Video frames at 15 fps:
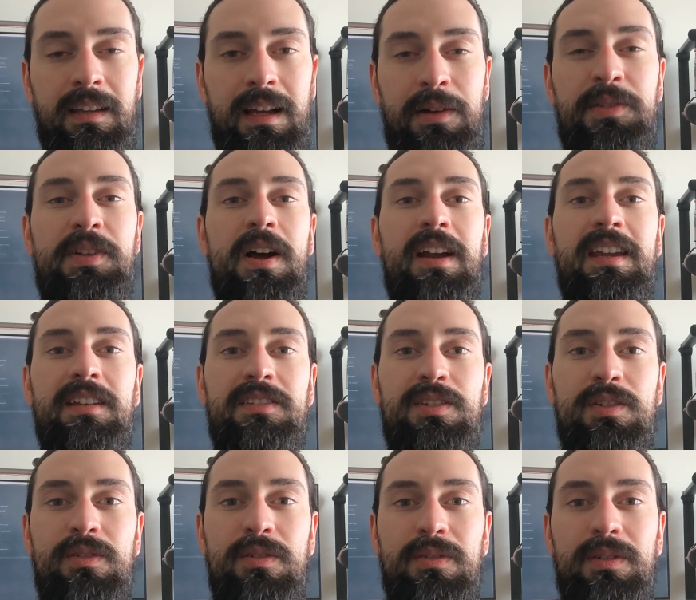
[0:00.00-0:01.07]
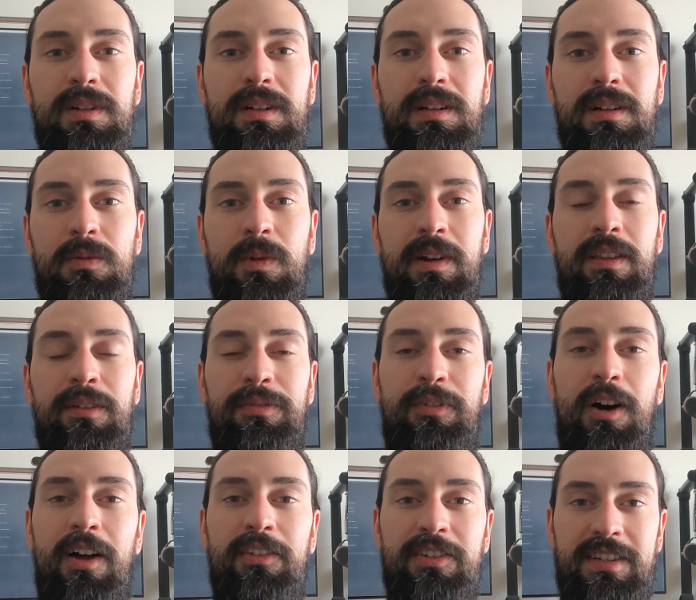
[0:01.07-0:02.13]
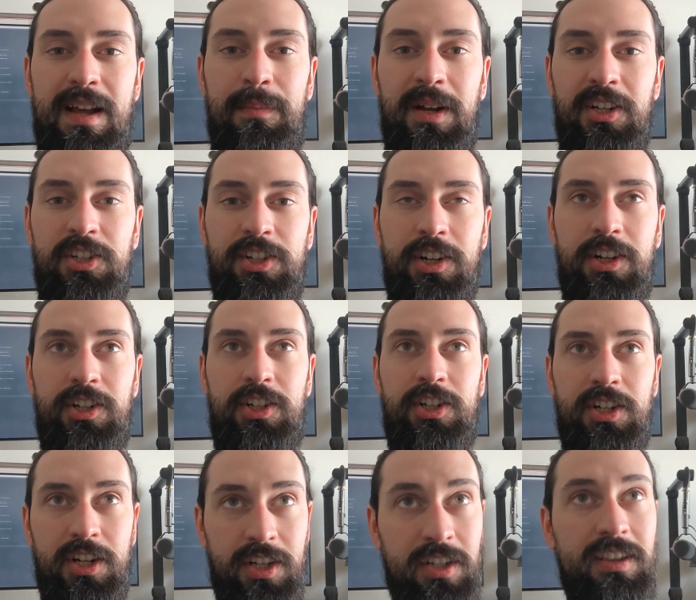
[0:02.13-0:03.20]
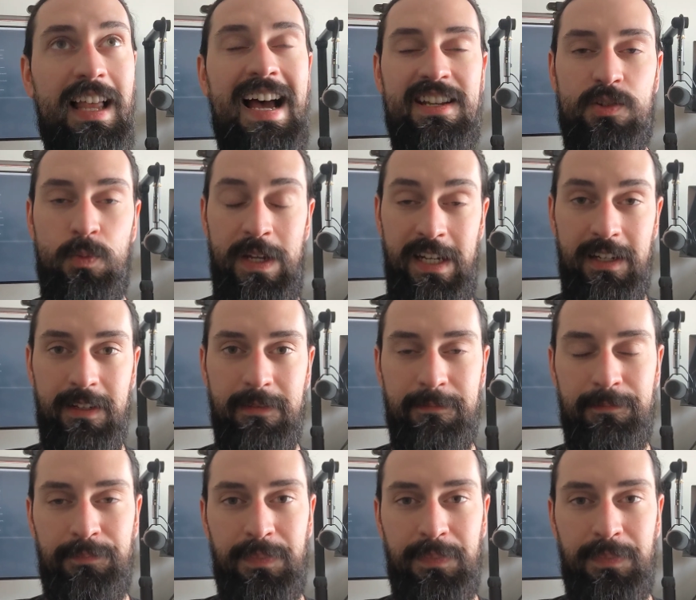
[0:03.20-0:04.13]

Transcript: I was talking to one of the fathers at my church last week,